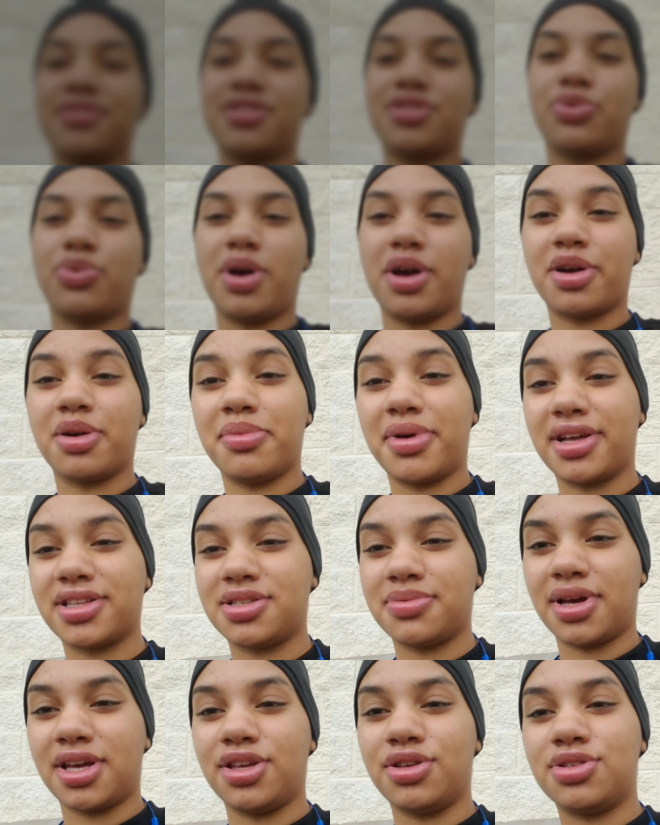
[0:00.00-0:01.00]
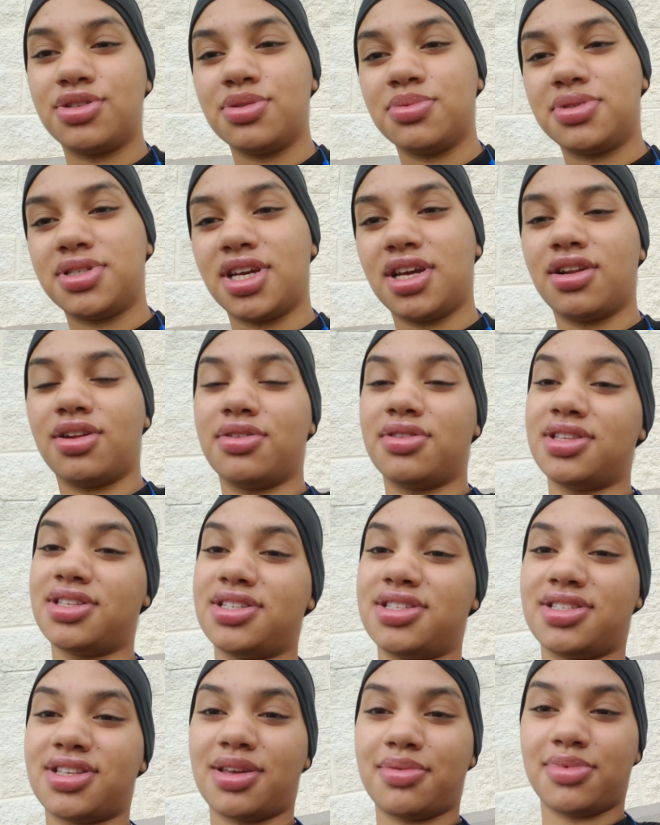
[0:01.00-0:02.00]
guys, welcome back to my YouTube channel.
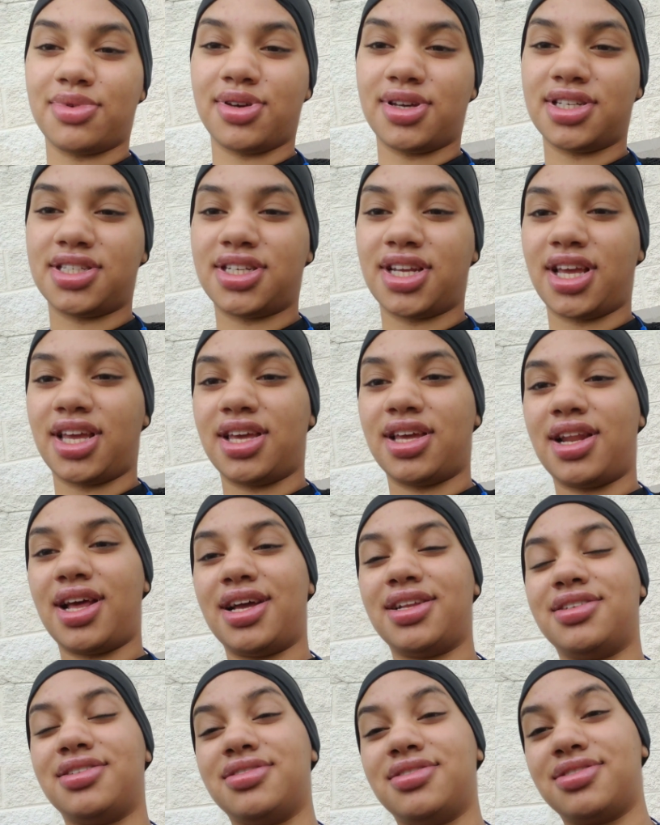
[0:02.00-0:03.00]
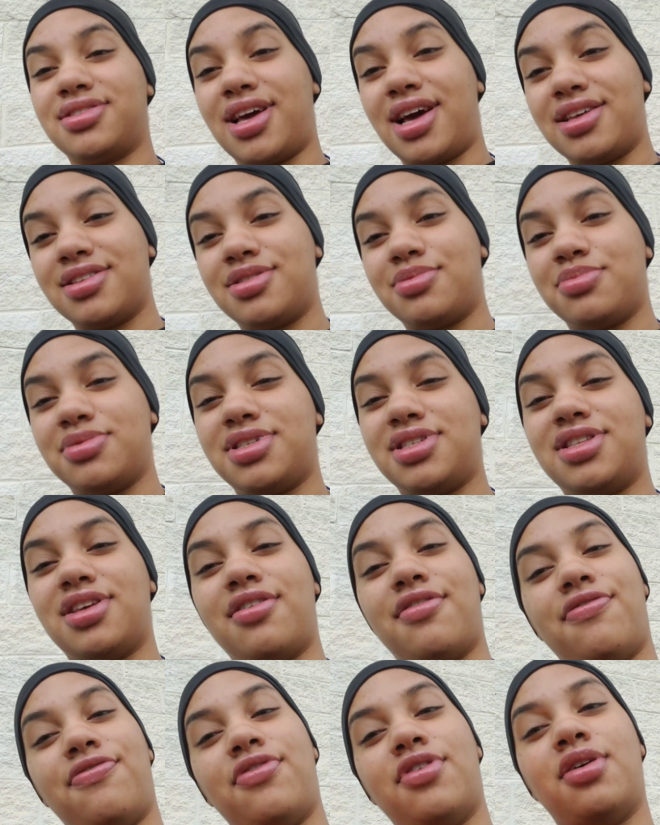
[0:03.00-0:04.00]
This is Shay, and I just got some
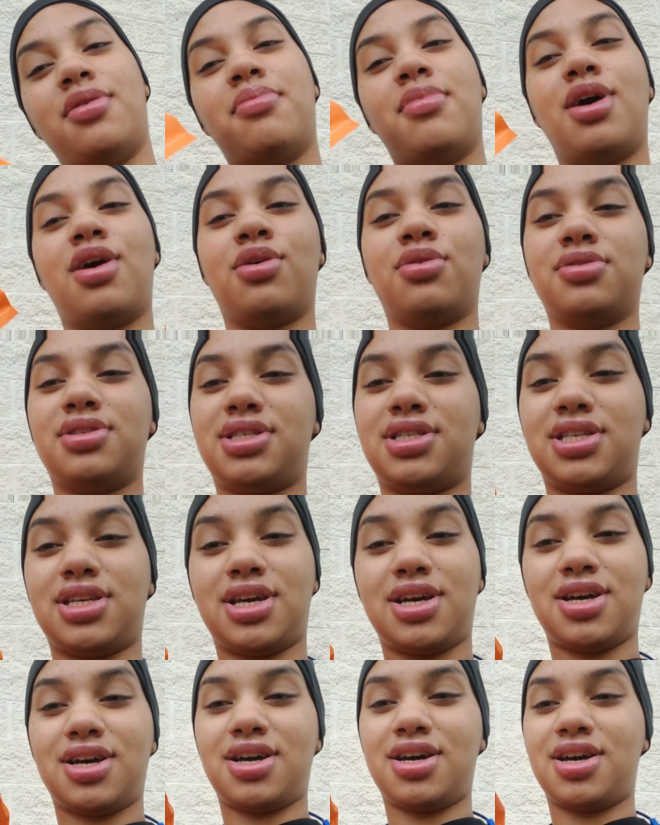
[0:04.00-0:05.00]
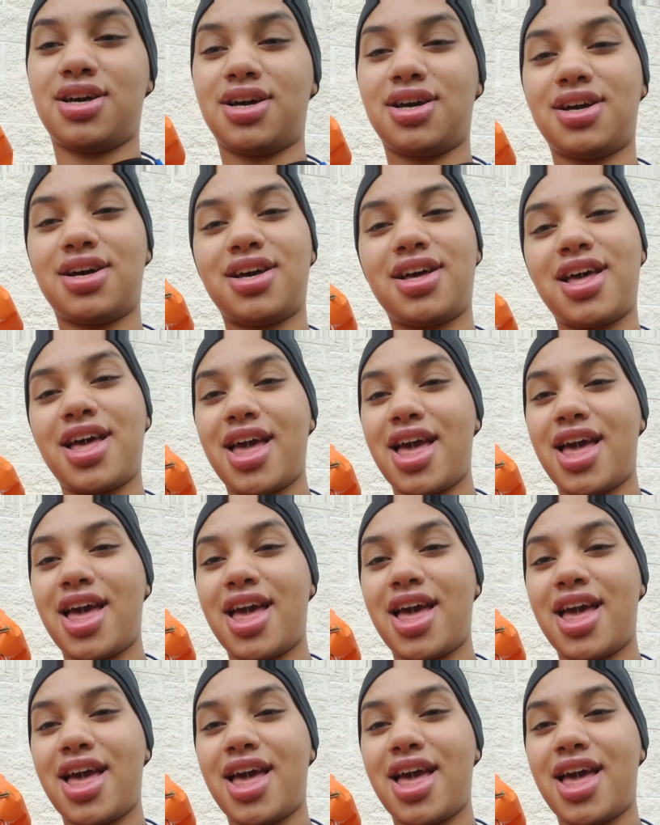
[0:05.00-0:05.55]
stuff from Ulta,